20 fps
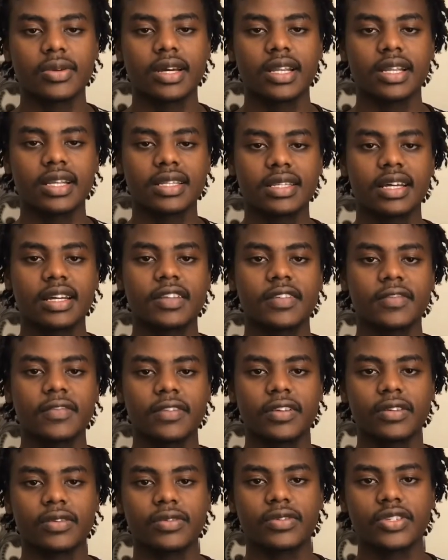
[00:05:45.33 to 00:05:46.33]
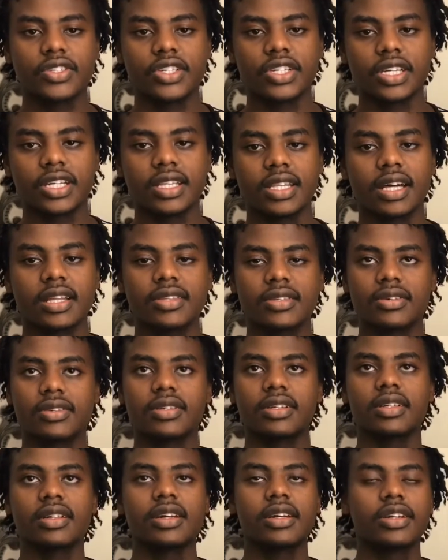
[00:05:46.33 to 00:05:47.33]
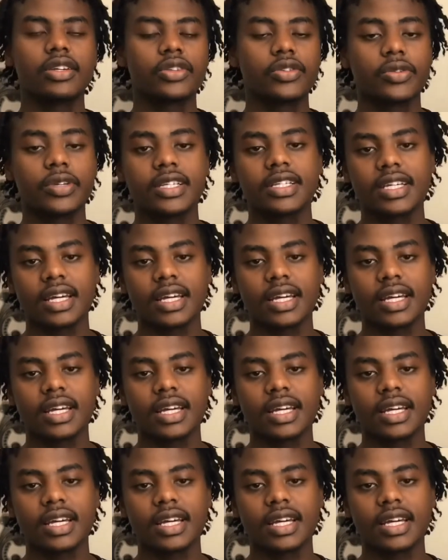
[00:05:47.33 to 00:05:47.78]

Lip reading: It's at Fanucci. That's on Twitter,